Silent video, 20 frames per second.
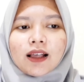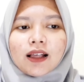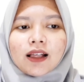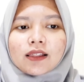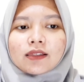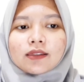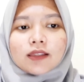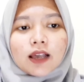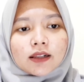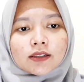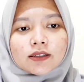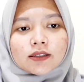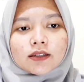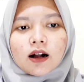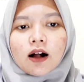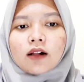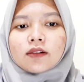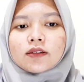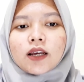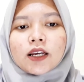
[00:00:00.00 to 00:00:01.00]
That's all
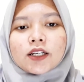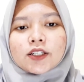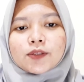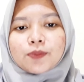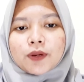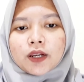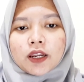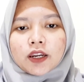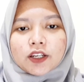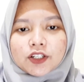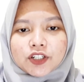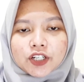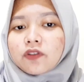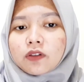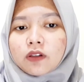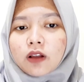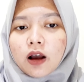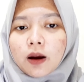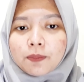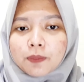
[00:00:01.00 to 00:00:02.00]
the explanation
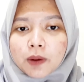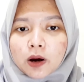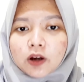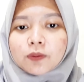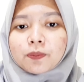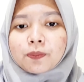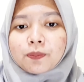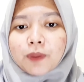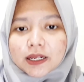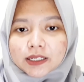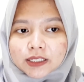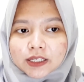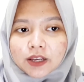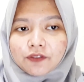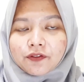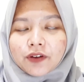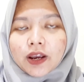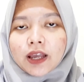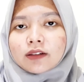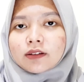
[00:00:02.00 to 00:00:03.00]
about passive
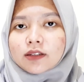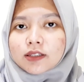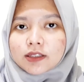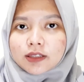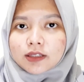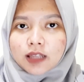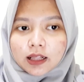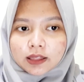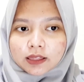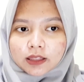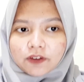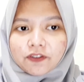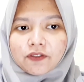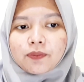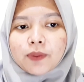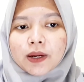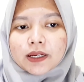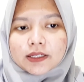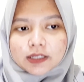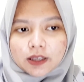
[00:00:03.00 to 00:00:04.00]
and stative
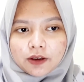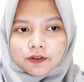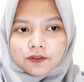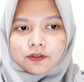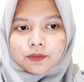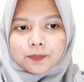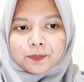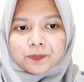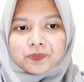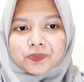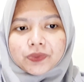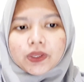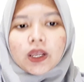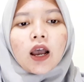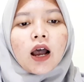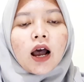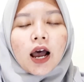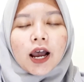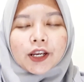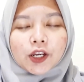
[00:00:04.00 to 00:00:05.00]
passive.
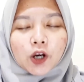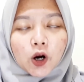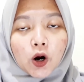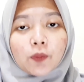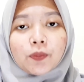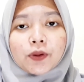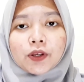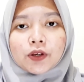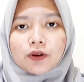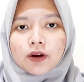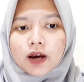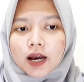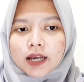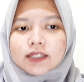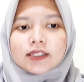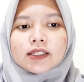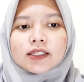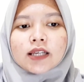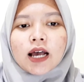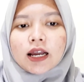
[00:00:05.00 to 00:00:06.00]
I hope you
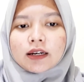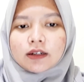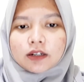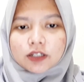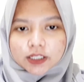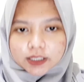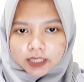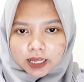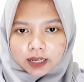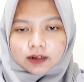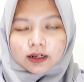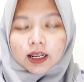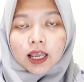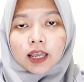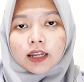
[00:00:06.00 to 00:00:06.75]
guys understand and